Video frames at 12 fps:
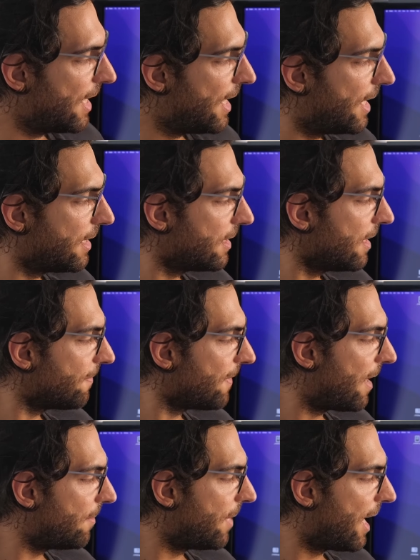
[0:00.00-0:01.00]
And if
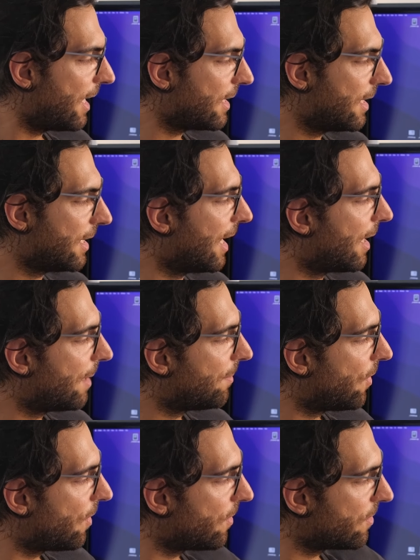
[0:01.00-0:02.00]
I'm hiking,
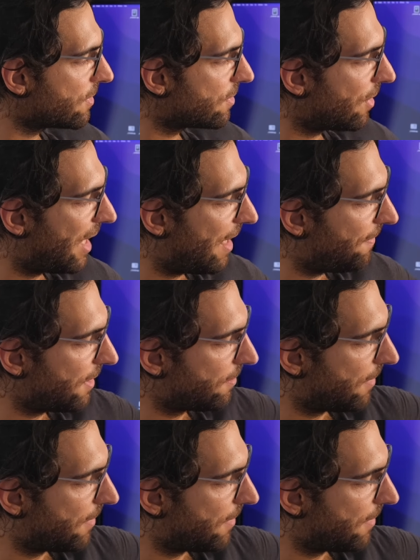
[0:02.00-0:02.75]
I'm also having